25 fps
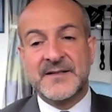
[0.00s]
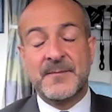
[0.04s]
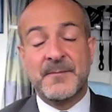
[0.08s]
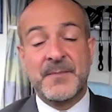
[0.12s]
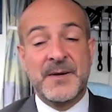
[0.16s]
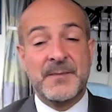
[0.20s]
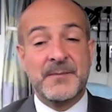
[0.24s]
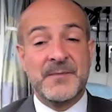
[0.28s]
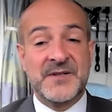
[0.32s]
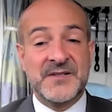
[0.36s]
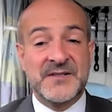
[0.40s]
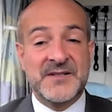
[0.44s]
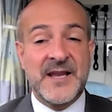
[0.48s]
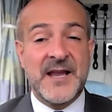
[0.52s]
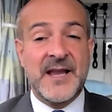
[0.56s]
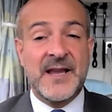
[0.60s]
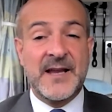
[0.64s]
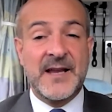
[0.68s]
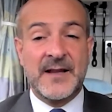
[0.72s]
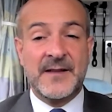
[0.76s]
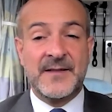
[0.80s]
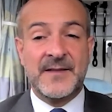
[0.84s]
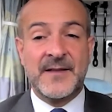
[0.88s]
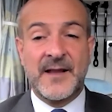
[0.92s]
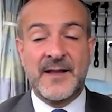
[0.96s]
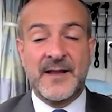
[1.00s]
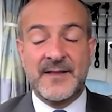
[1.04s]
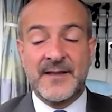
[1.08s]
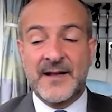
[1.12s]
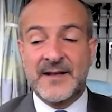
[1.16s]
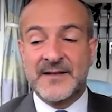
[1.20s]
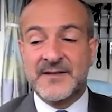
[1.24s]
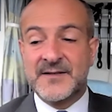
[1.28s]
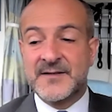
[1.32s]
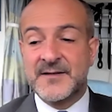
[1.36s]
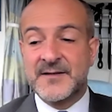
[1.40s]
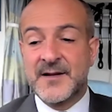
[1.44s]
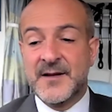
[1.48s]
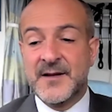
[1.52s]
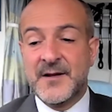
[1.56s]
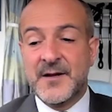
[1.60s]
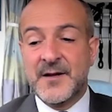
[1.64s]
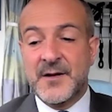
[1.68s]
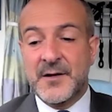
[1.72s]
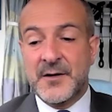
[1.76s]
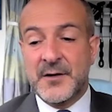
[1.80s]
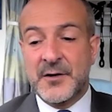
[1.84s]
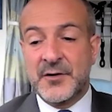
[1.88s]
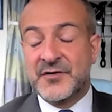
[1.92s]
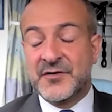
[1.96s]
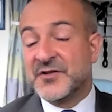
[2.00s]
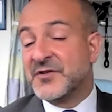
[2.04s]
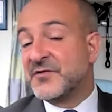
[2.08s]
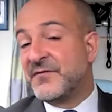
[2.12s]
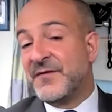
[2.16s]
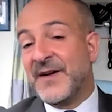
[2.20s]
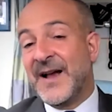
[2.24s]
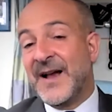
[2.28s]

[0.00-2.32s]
big mistake, and that's just